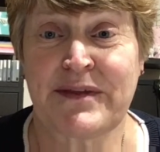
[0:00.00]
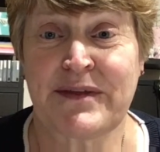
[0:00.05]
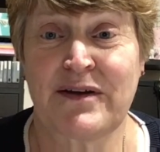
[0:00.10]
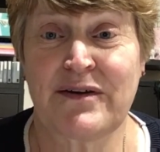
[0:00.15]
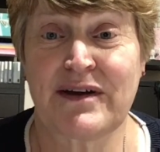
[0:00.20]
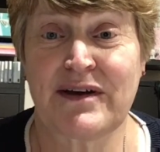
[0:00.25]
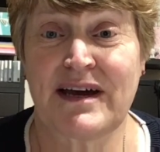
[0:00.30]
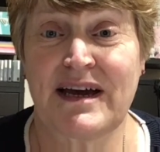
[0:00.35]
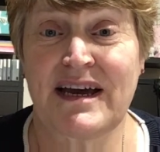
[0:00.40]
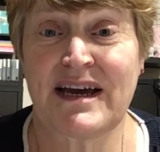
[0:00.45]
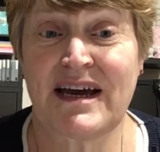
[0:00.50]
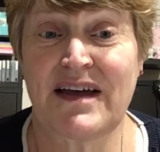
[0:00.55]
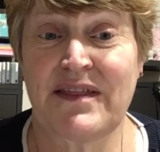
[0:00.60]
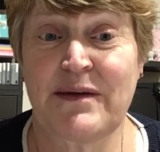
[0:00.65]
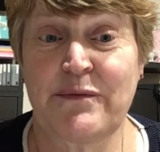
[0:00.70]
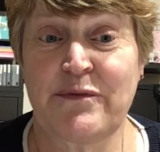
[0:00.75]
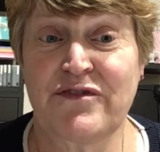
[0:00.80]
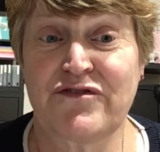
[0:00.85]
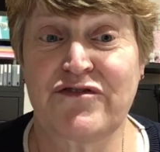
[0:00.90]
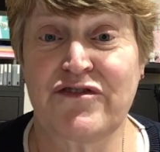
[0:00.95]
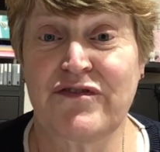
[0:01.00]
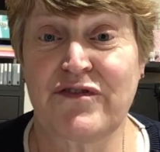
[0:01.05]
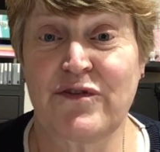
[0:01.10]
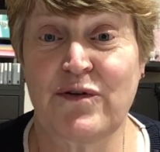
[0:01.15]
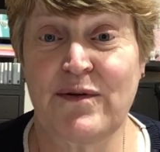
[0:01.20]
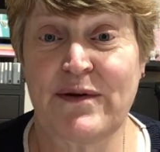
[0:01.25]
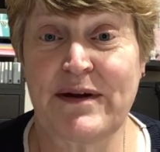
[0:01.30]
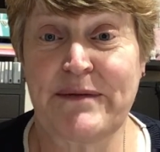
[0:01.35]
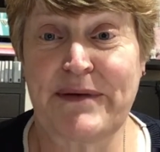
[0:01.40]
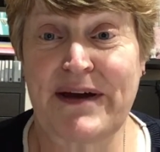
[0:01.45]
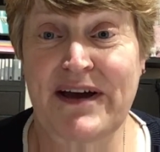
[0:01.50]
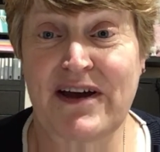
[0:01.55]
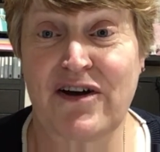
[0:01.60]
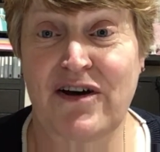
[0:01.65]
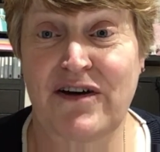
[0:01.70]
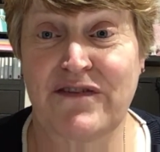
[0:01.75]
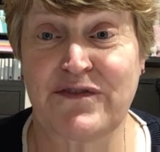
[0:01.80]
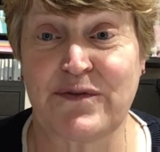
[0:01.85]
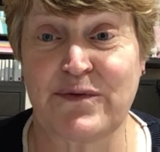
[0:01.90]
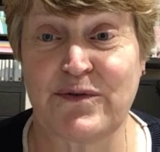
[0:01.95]
Okay, and then we've driven all the way back
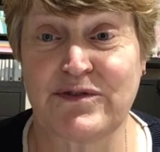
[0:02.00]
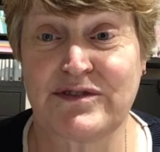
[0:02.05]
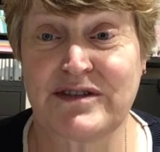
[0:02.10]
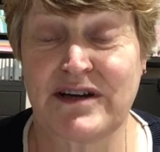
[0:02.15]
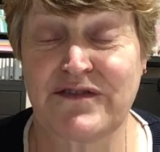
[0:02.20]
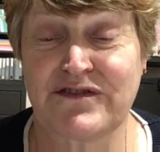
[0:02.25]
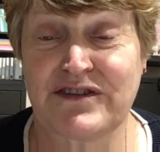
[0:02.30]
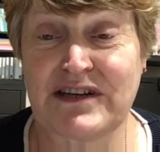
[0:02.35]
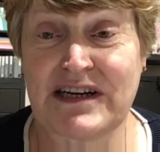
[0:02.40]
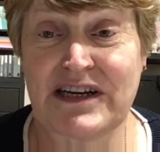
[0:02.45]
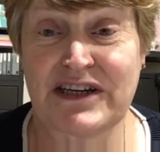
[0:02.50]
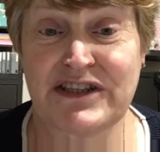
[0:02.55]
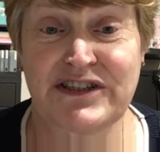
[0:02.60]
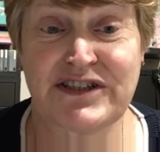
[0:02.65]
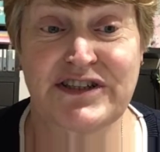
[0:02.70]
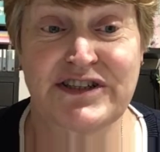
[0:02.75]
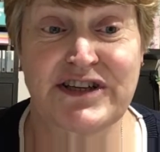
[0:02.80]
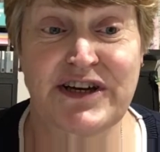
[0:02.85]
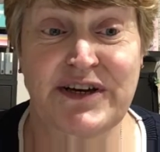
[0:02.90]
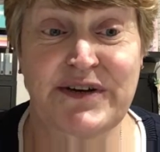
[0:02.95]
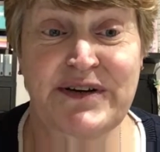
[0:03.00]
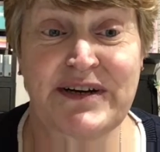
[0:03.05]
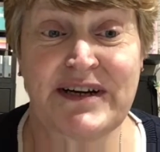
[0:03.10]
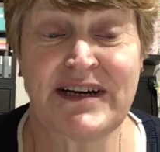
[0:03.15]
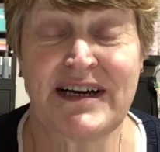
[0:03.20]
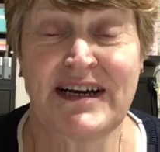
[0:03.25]
afterwards after lunch. So